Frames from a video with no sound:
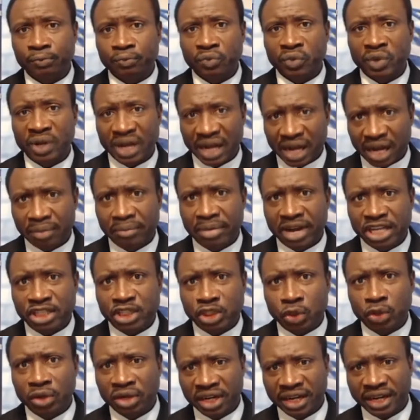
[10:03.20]

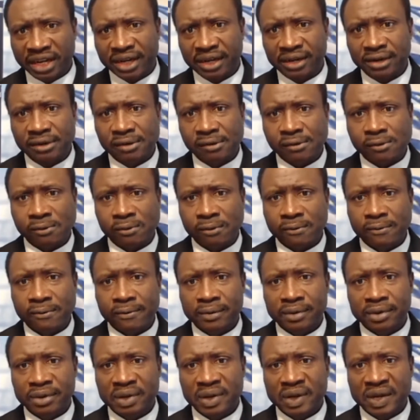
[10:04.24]
Ambazonia.
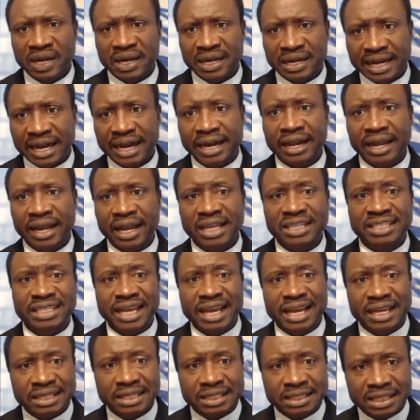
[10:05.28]
That is
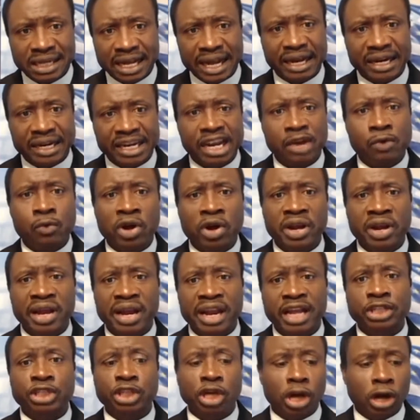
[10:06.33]
exactly what it
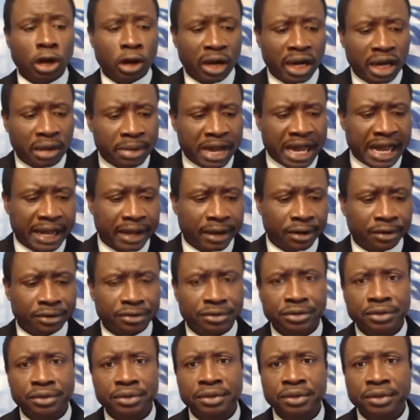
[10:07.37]
is all about.
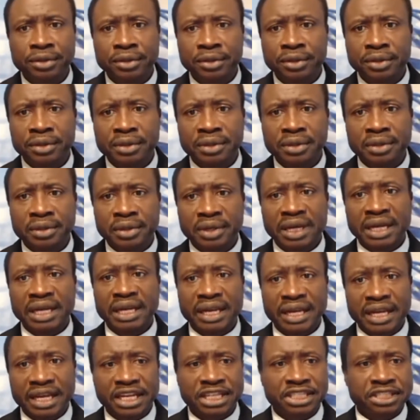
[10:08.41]
It
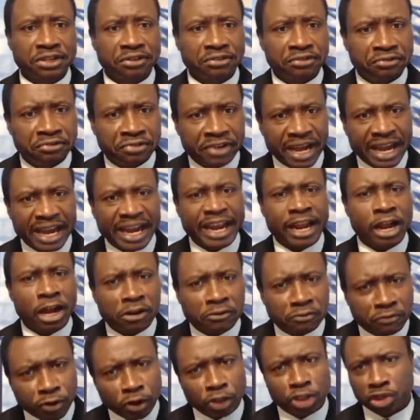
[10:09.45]
is very
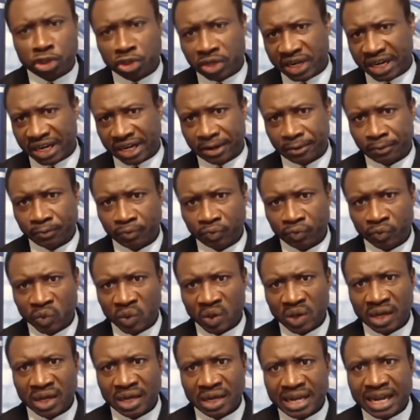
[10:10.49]
unfortunate
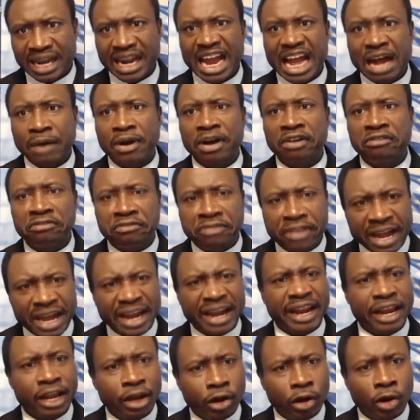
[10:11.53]
that our
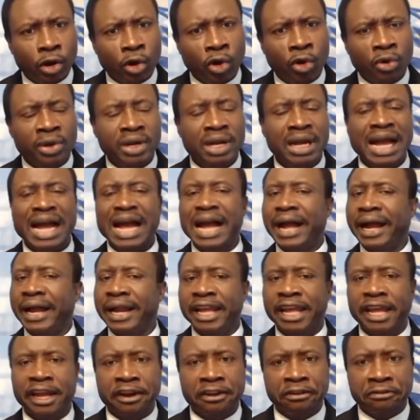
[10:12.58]
very own
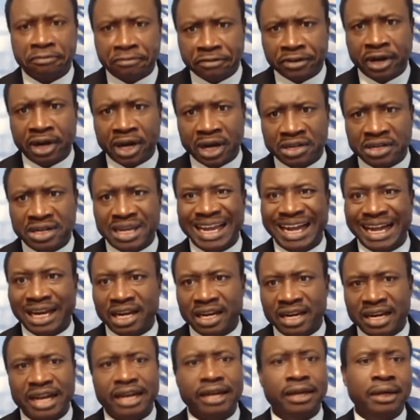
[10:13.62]
highly revered
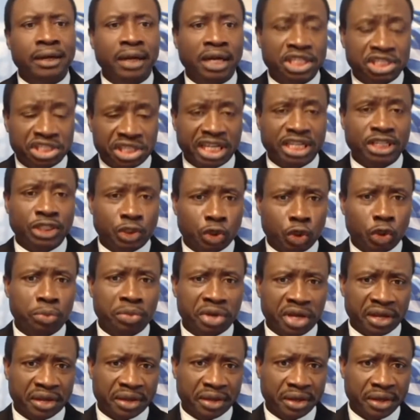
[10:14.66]
Cardinal Christian
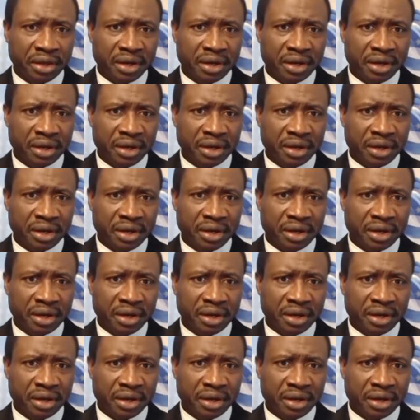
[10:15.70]
Twomey